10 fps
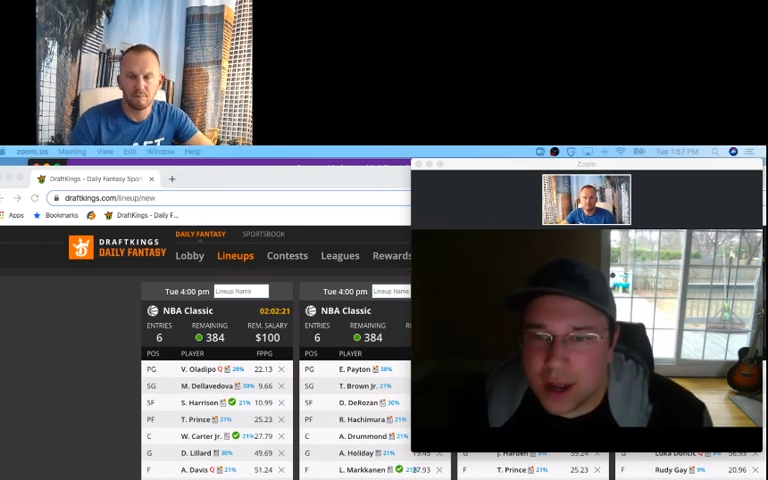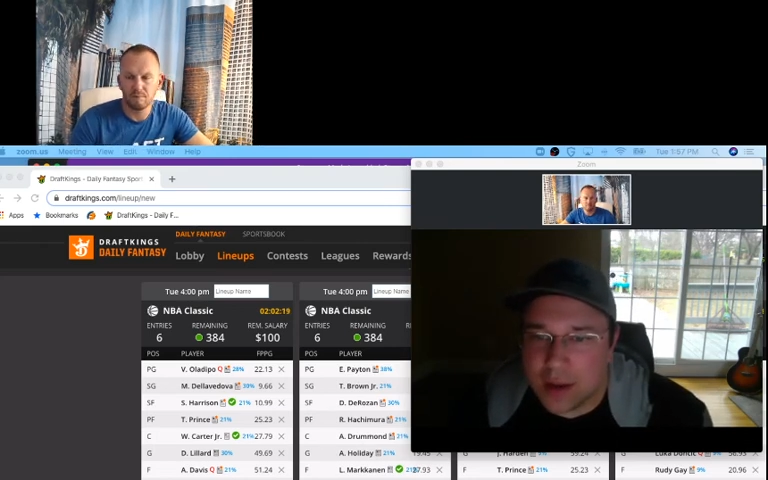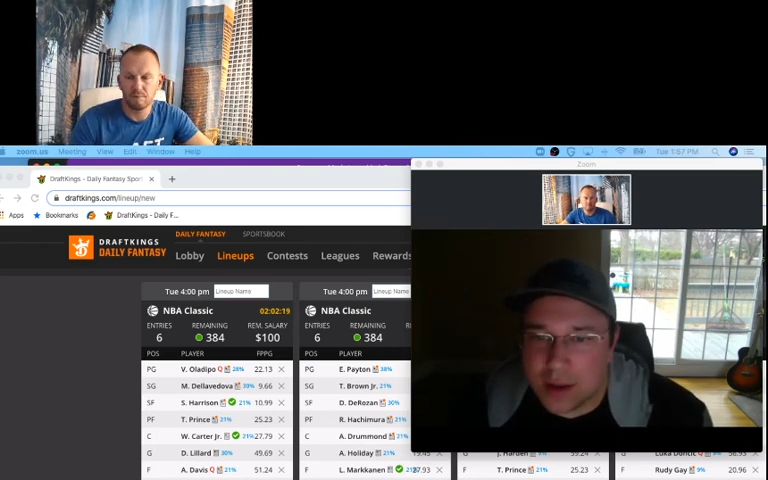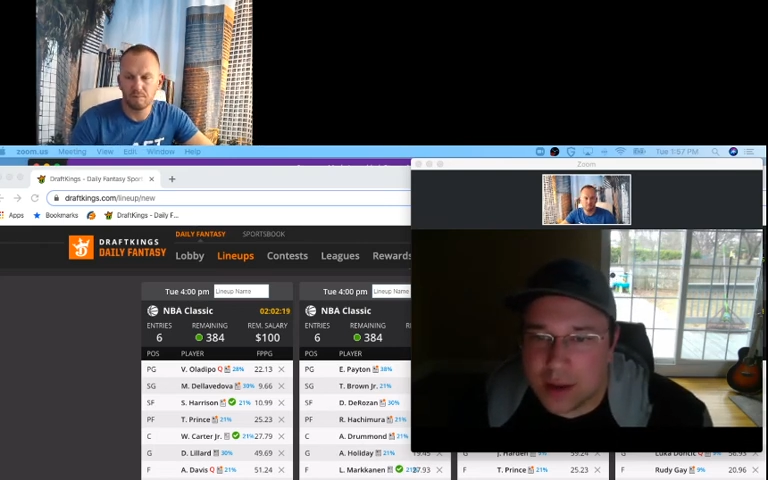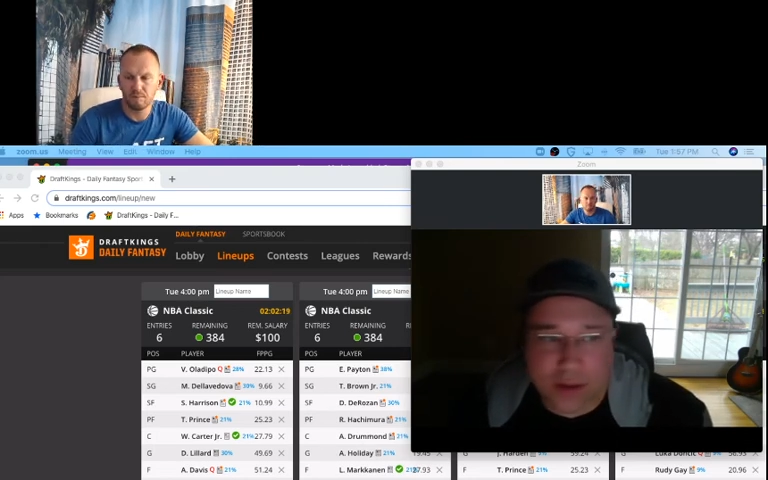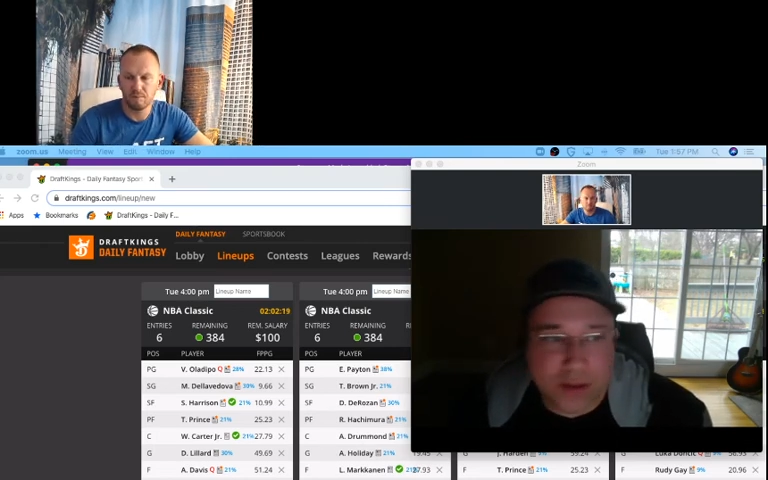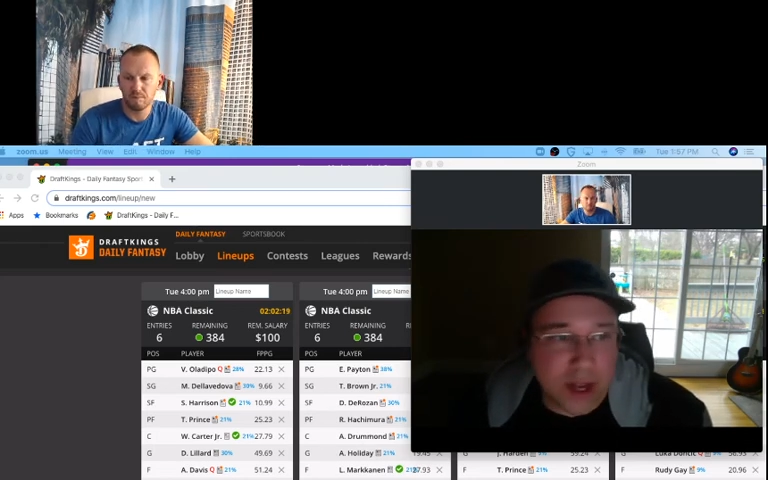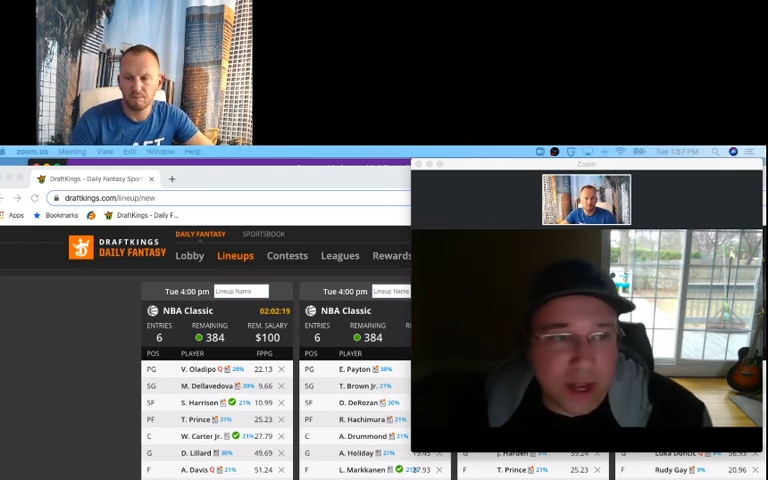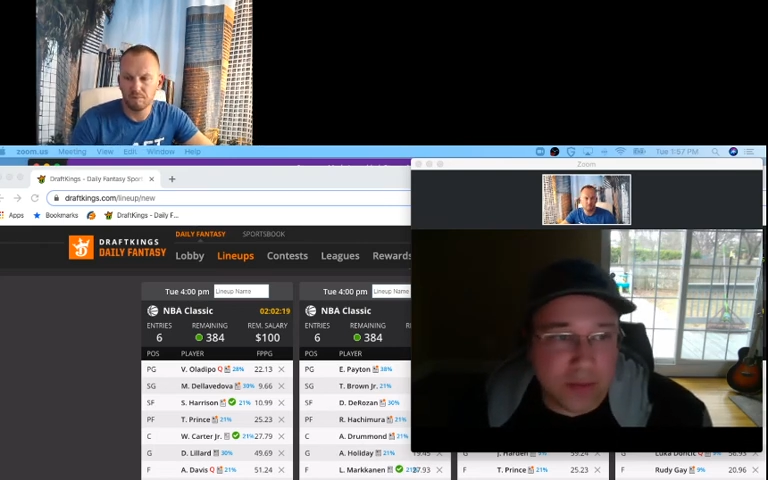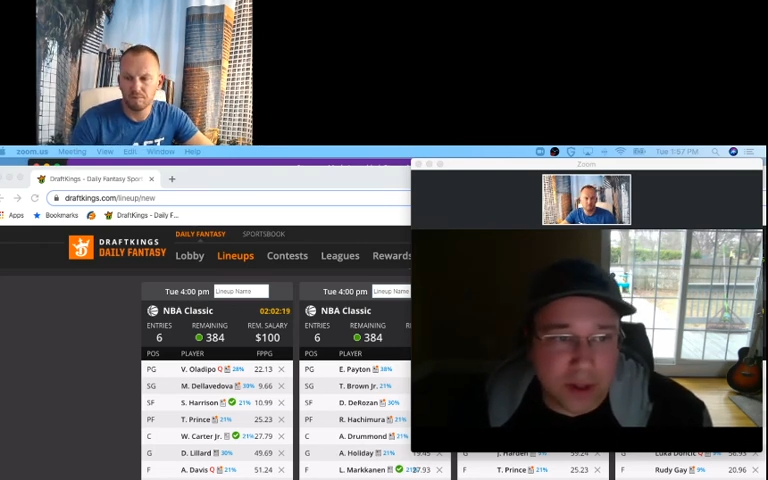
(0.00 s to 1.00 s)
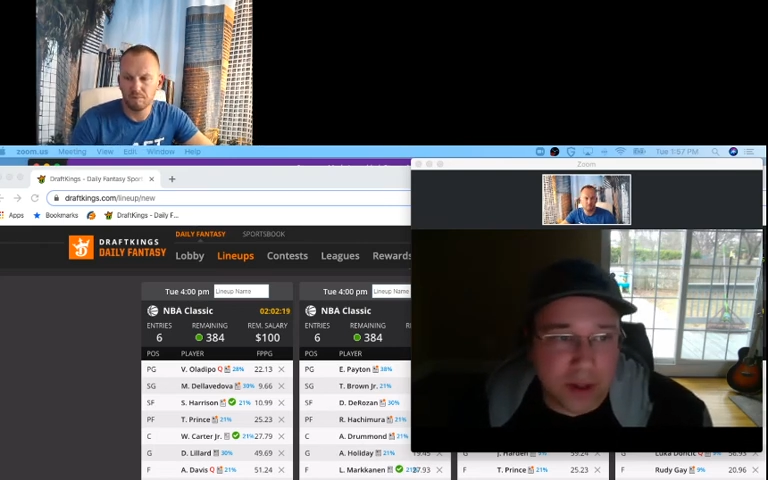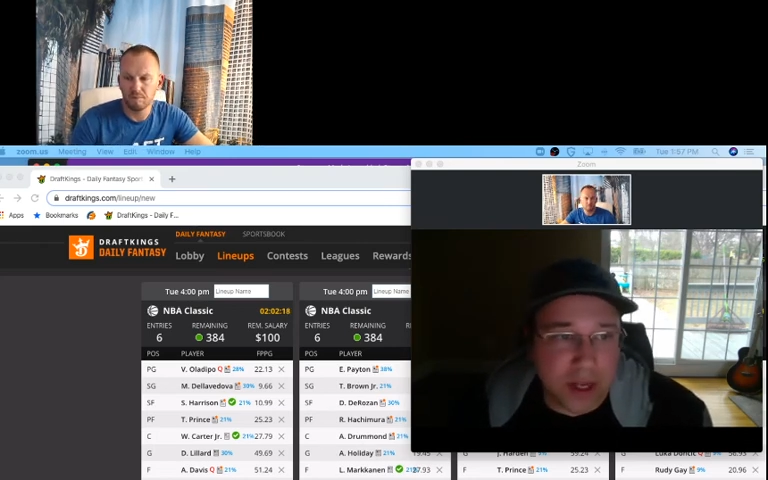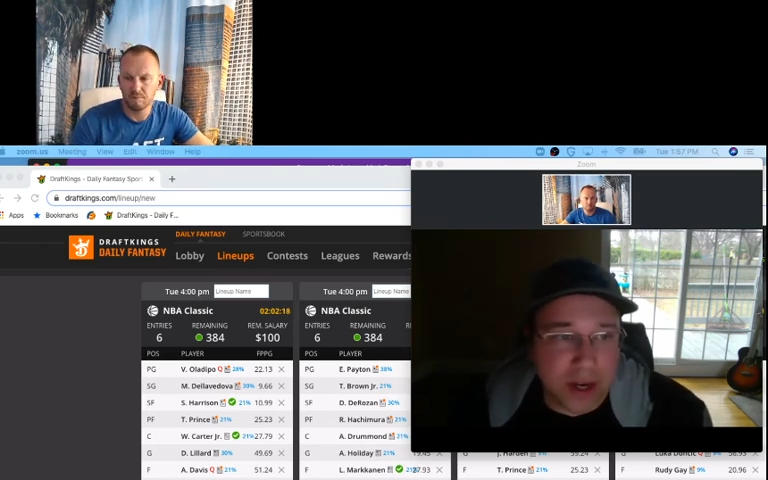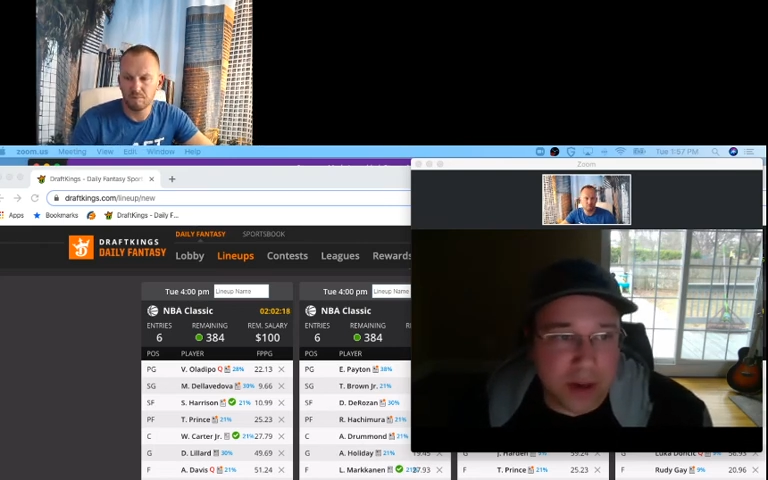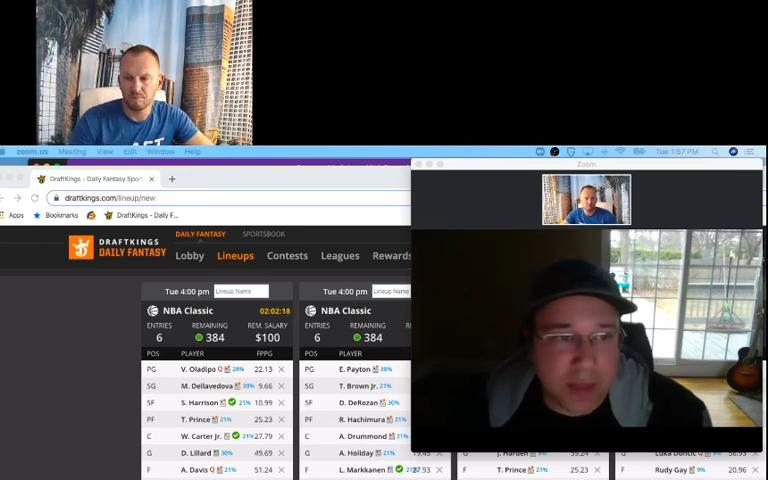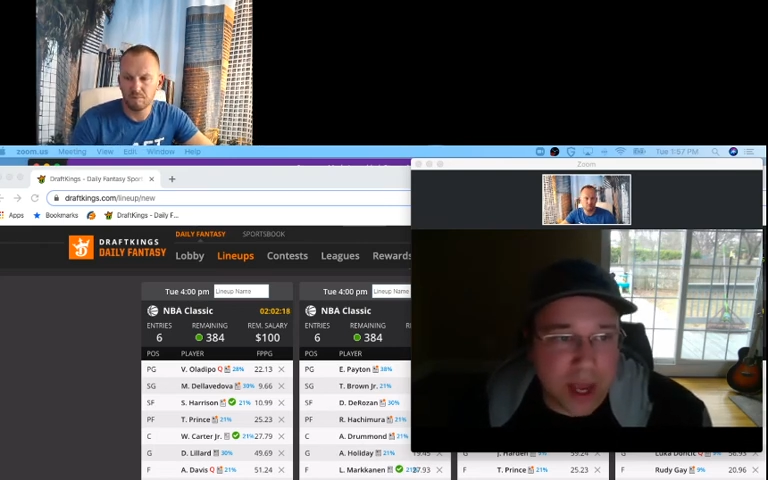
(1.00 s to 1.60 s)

it's definitely going to make